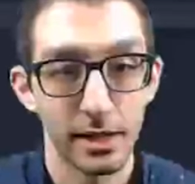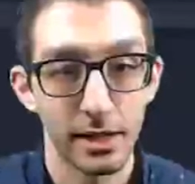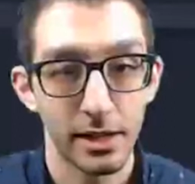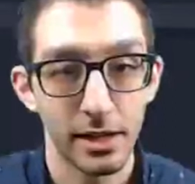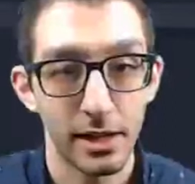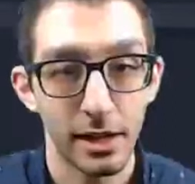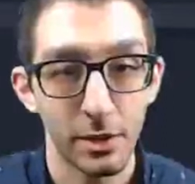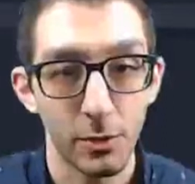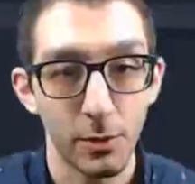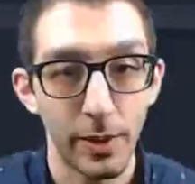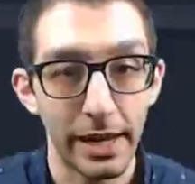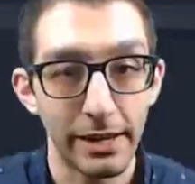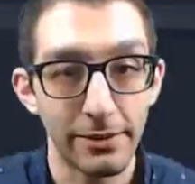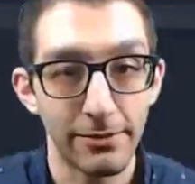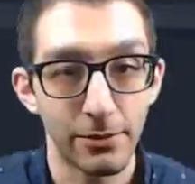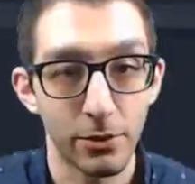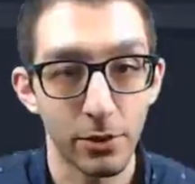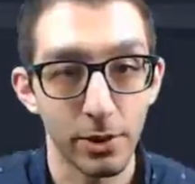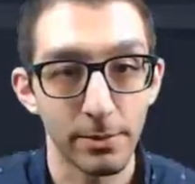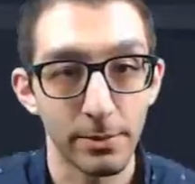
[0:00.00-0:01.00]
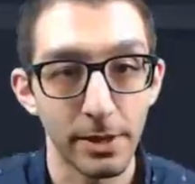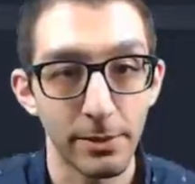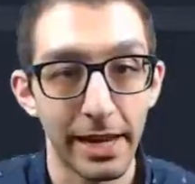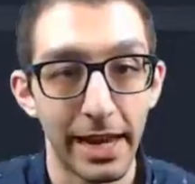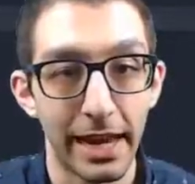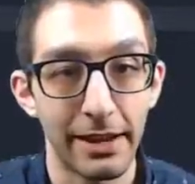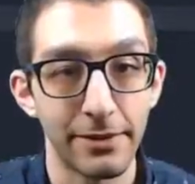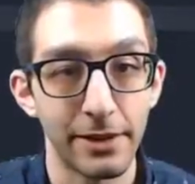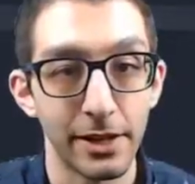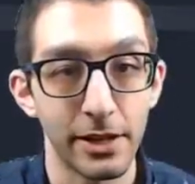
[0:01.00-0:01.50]
waveform that we
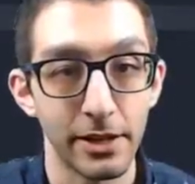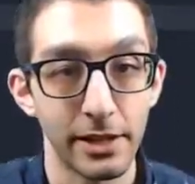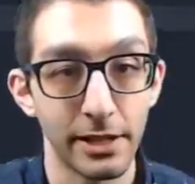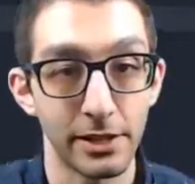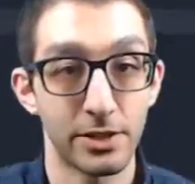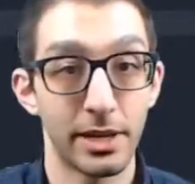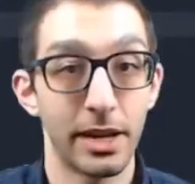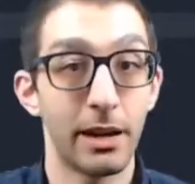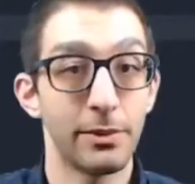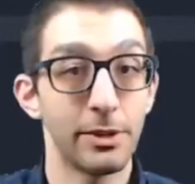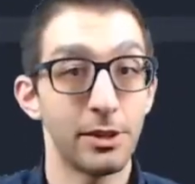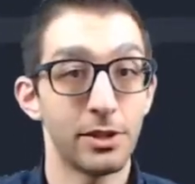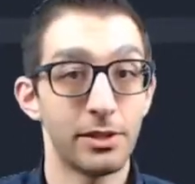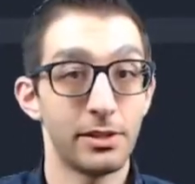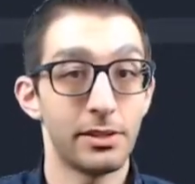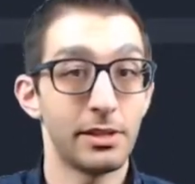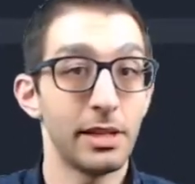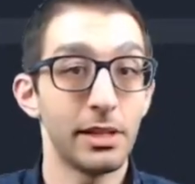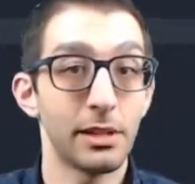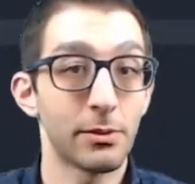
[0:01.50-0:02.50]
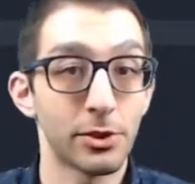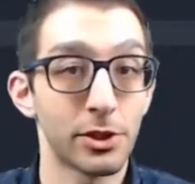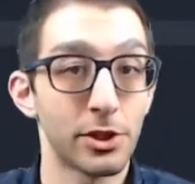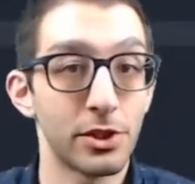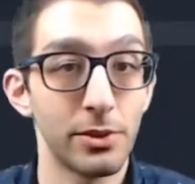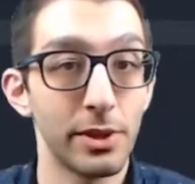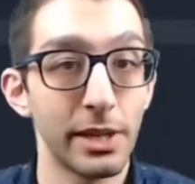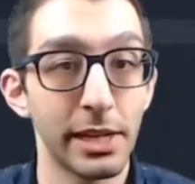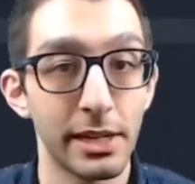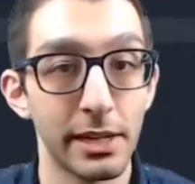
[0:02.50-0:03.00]
have here. And so now we see that we're
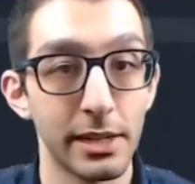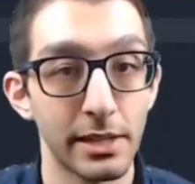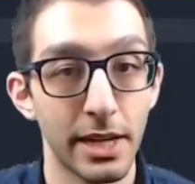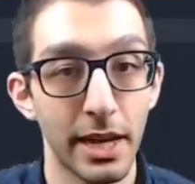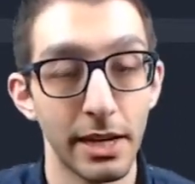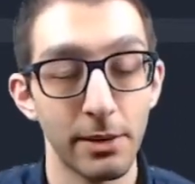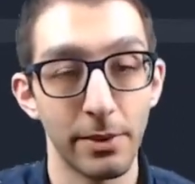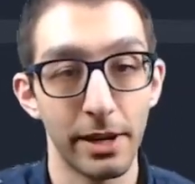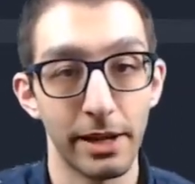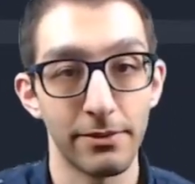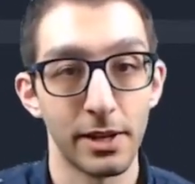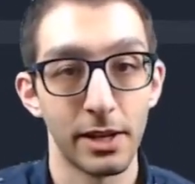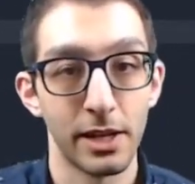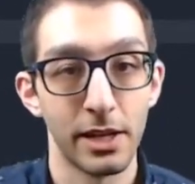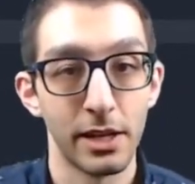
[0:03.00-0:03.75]
shooting in a sine wave.